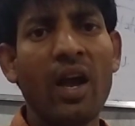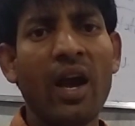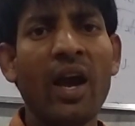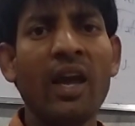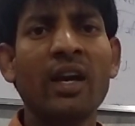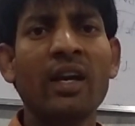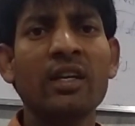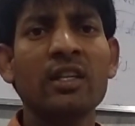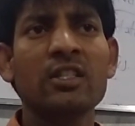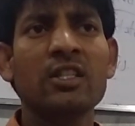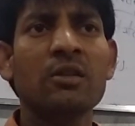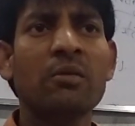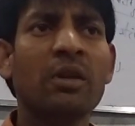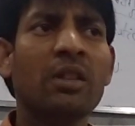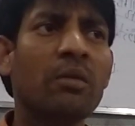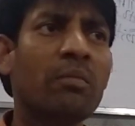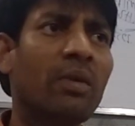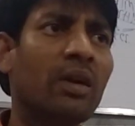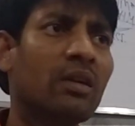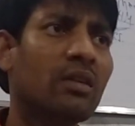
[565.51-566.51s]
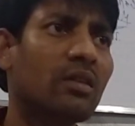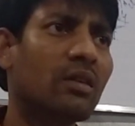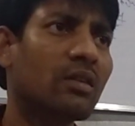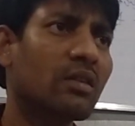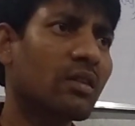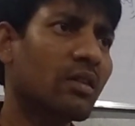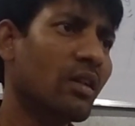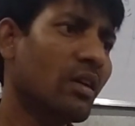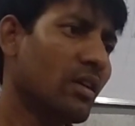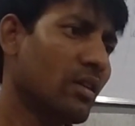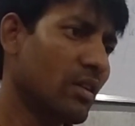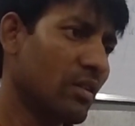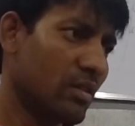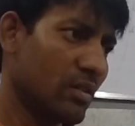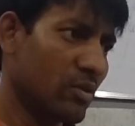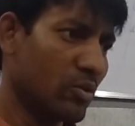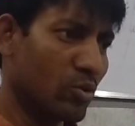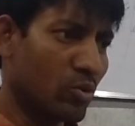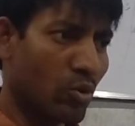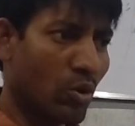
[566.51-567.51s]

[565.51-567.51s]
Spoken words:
Island is nothing but the